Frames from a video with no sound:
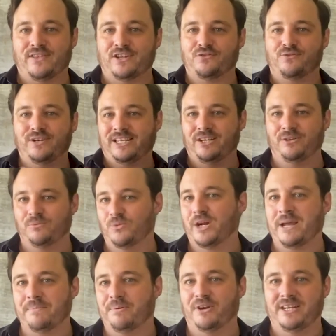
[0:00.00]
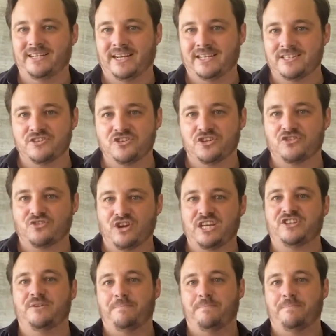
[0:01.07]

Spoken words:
That's really what our body does. It just tries to